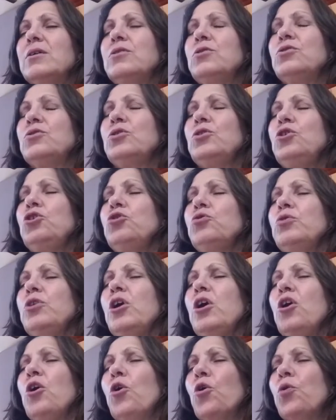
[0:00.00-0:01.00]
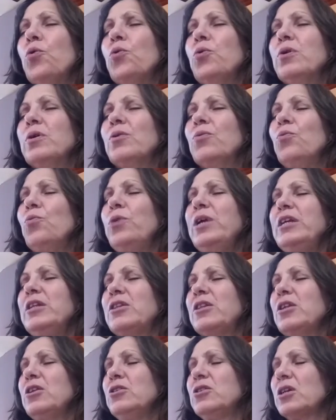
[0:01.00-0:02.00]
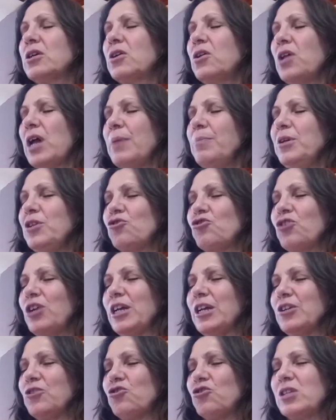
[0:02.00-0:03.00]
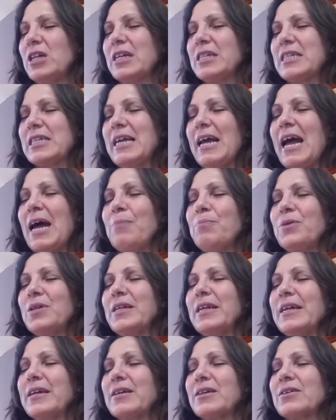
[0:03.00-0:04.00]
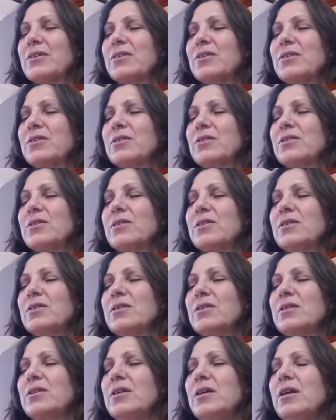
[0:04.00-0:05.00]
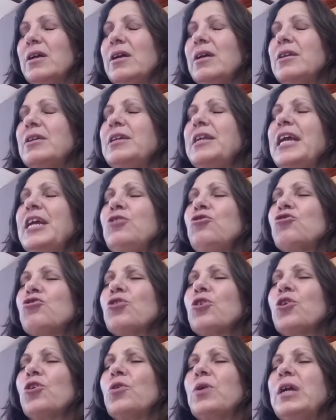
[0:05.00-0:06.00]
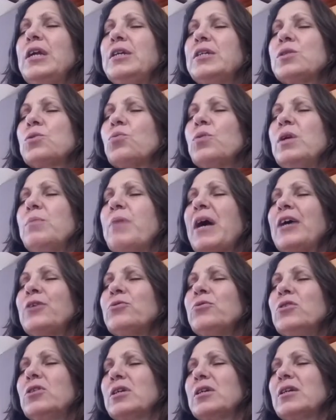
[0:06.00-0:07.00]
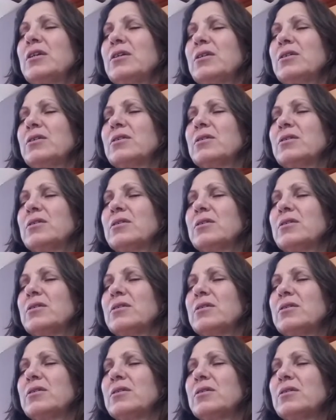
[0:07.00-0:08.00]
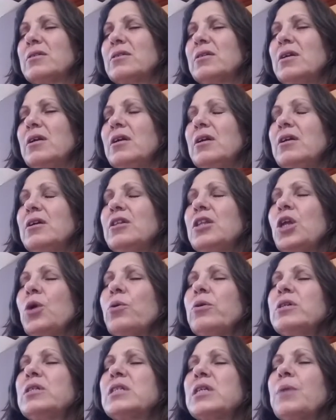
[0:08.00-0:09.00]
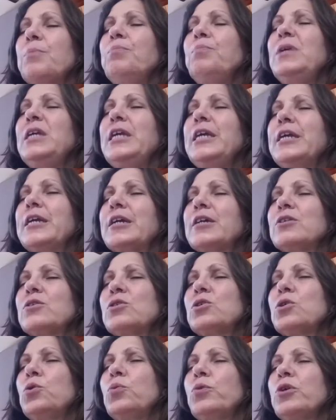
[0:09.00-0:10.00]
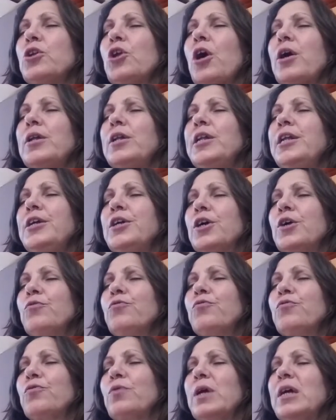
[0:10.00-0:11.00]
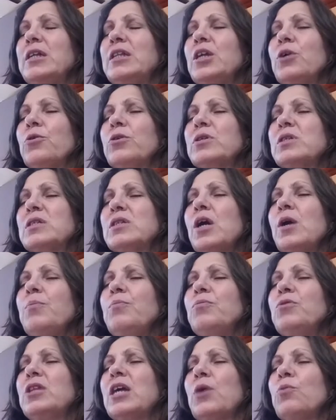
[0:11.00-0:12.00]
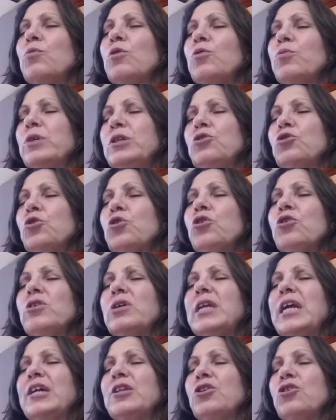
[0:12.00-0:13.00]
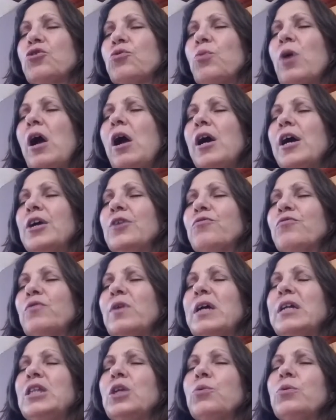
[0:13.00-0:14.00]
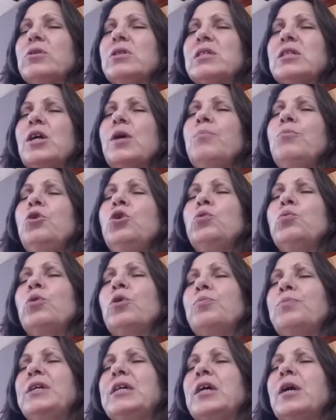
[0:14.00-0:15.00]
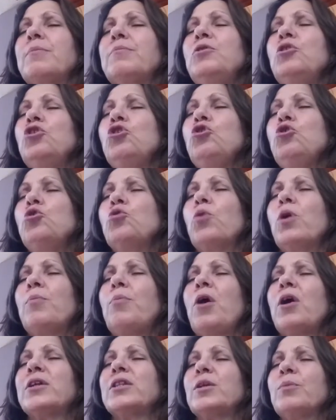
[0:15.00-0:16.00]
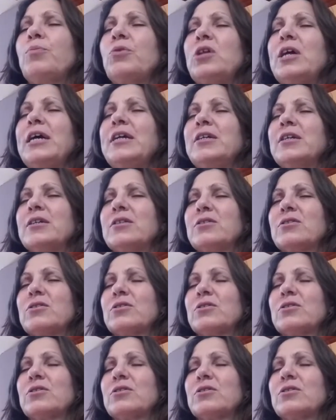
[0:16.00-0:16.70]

Do you know, with the climate change that's happening, nature is rebounding. There is some beings who will not live, and there is some that will return and thrive, and there is some who will become new upon the planet.